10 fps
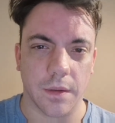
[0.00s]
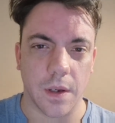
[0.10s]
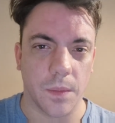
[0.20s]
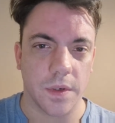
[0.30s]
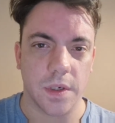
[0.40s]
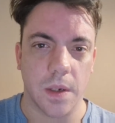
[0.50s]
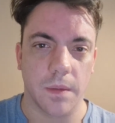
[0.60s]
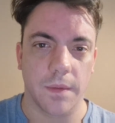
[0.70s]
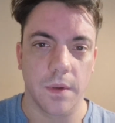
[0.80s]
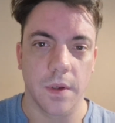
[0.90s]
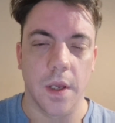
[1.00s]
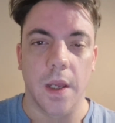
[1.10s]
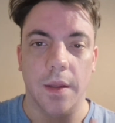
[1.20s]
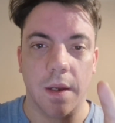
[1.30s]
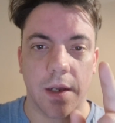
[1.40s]
that I want to share with you.
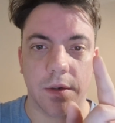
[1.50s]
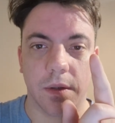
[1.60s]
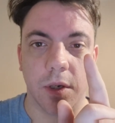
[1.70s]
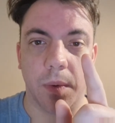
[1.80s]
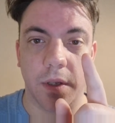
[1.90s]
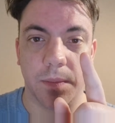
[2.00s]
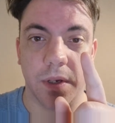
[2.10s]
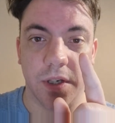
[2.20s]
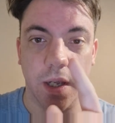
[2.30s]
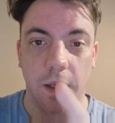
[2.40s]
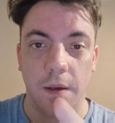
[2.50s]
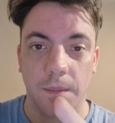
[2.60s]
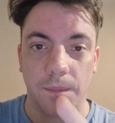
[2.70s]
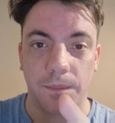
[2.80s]
Now, as you can tell by this picture here,